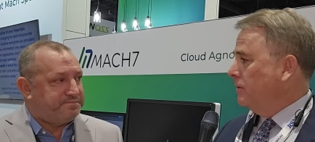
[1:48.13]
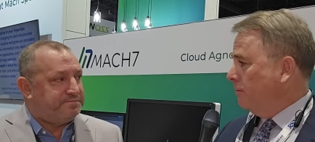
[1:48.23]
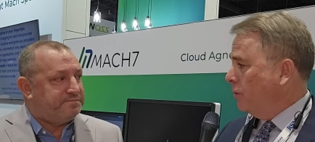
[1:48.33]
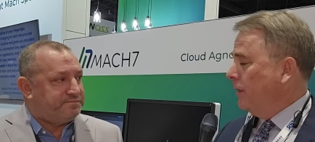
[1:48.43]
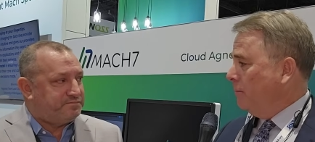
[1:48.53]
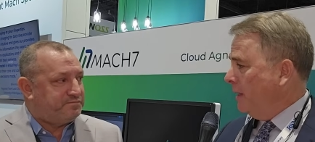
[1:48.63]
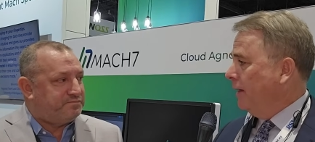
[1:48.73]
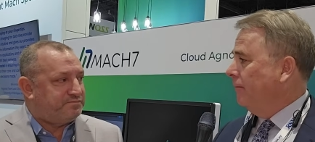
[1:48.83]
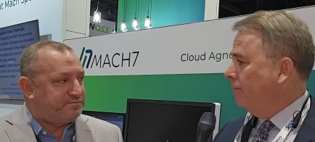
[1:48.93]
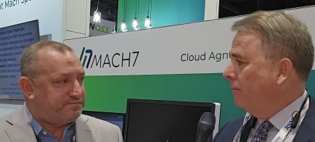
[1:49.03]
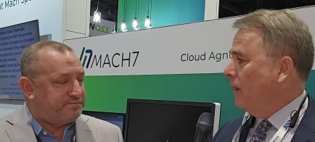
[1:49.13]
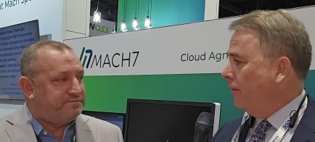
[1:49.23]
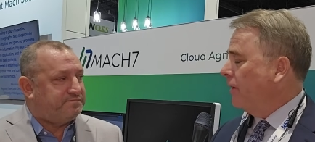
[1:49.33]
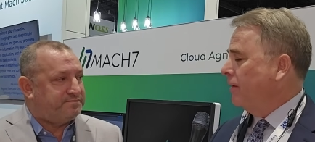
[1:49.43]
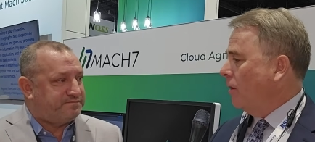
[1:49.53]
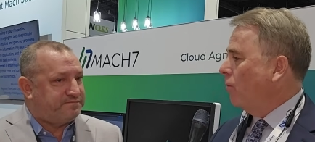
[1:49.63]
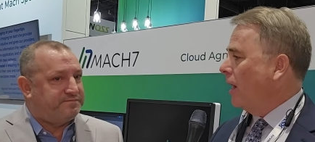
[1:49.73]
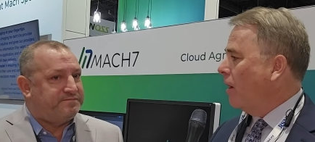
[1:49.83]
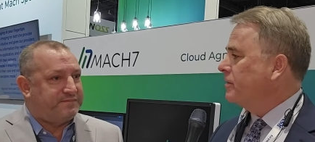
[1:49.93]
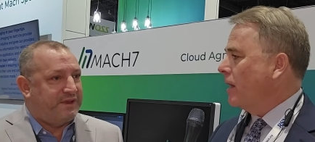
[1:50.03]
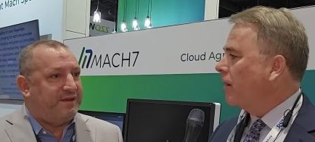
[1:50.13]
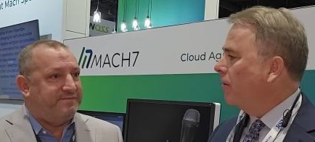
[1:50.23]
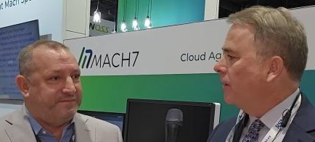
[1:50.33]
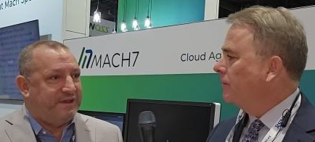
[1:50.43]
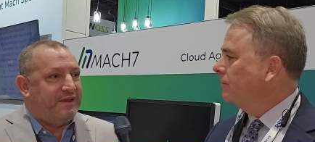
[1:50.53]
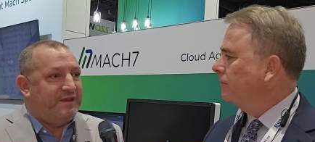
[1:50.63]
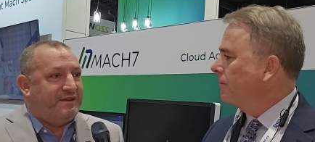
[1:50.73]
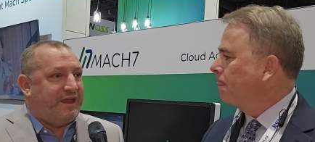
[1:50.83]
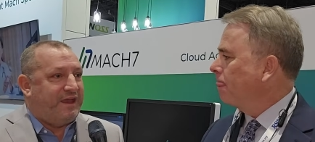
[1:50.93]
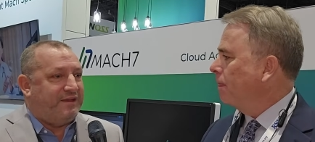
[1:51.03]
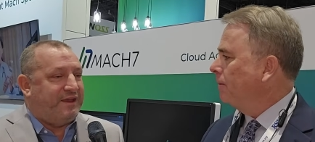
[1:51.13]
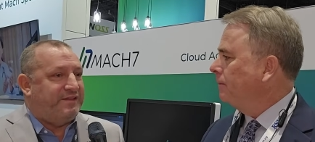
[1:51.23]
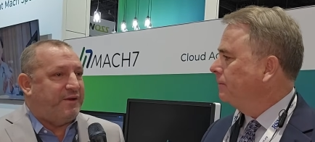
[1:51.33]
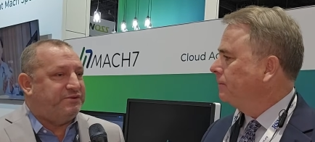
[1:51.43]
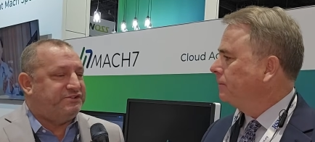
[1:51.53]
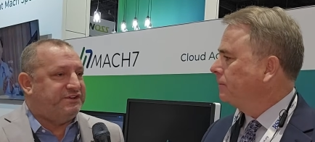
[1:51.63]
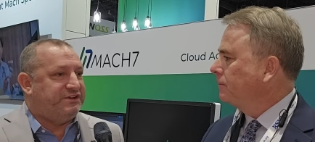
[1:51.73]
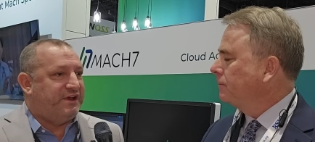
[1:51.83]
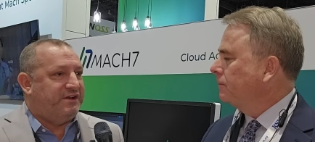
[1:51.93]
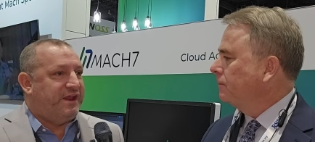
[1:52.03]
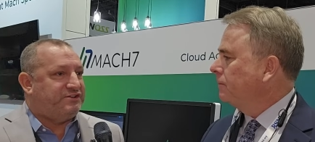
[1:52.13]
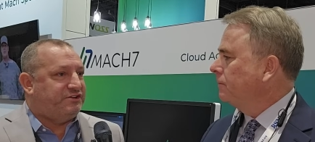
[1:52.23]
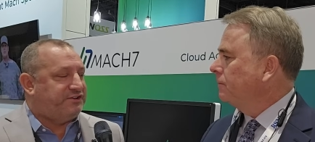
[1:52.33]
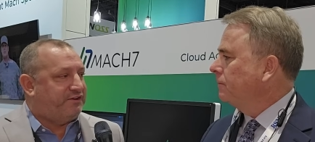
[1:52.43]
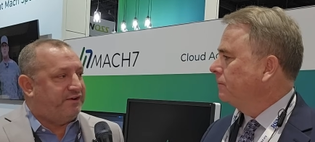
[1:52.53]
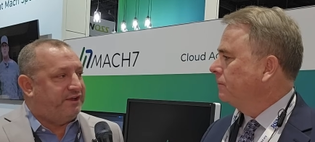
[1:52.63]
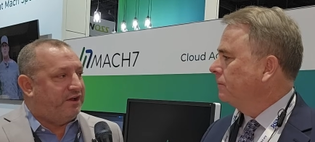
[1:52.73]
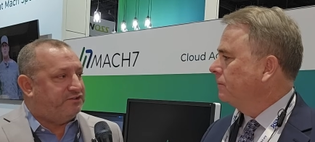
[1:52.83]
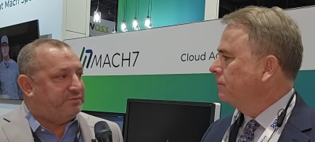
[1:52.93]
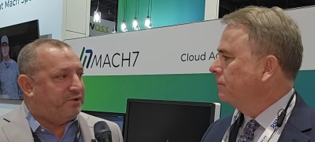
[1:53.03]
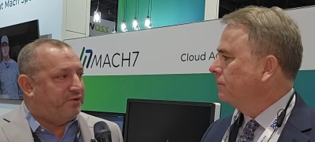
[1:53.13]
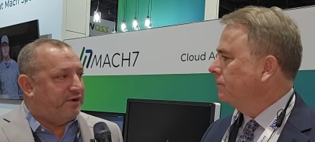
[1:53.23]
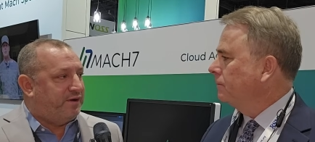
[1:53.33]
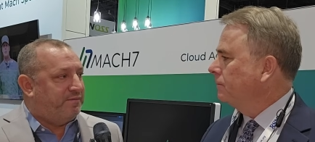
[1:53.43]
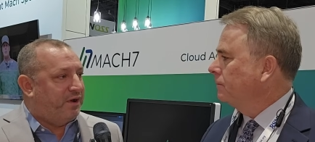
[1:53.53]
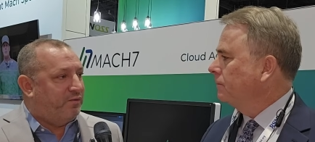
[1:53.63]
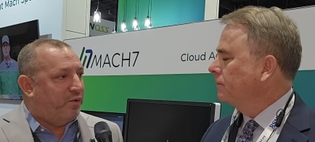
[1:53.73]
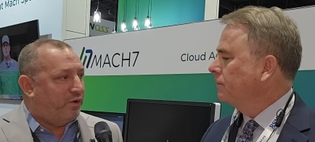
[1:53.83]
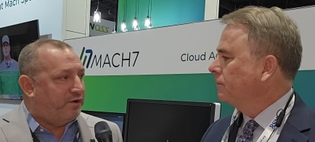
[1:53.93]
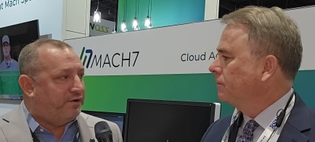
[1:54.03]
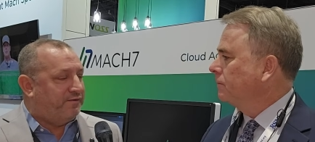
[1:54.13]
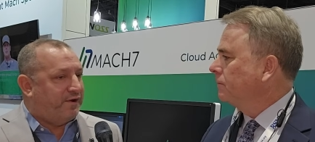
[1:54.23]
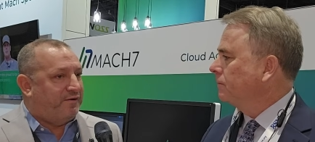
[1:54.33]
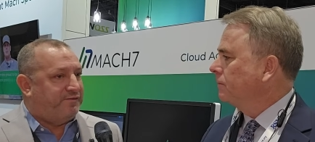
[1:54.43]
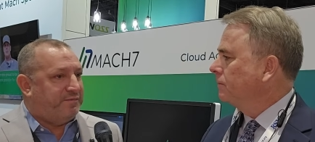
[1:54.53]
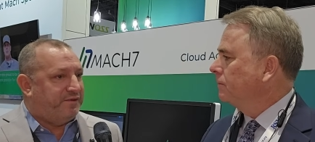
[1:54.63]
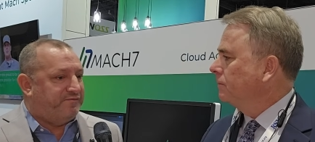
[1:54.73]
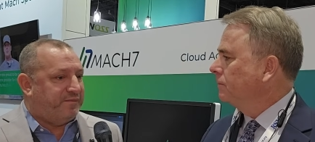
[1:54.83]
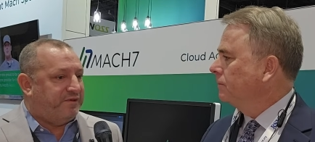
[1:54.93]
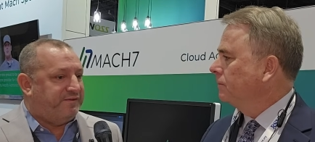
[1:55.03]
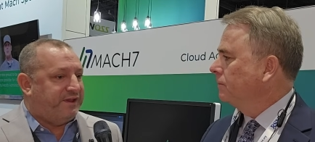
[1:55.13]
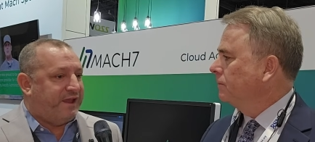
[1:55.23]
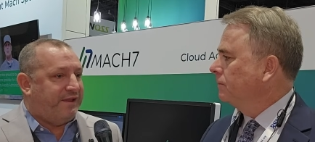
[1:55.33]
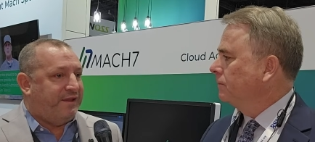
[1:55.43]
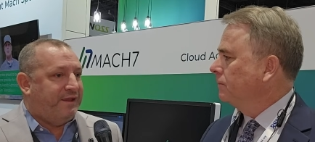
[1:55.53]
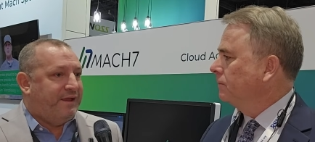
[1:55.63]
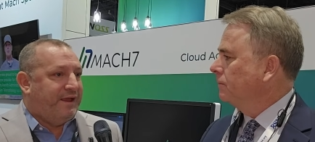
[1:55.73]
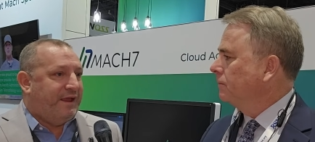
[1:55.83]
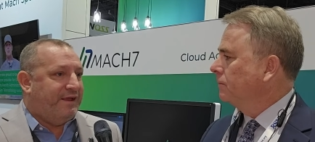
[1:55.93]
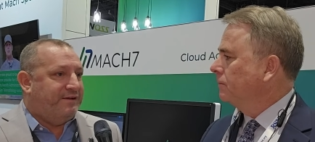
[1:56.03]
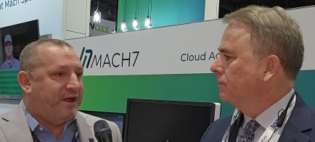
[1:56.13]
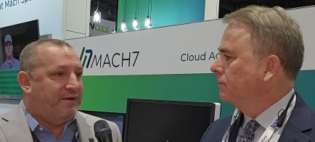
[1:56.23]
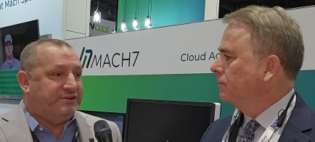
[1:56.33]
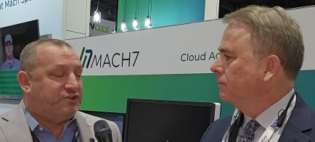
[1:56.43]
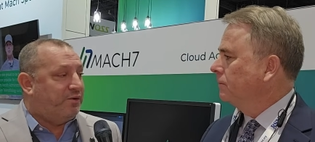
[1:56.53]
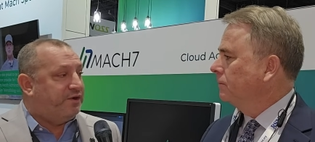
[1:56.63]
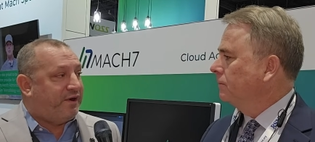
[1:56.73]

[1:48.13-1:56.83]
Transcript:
Speaker 1: is a pretty big Healthcare Network. How is that going?
Speaker 2: Yeah, yeah, that was the uh, National Teleradiology Program Award uh, from the from the VA, and uh, it's going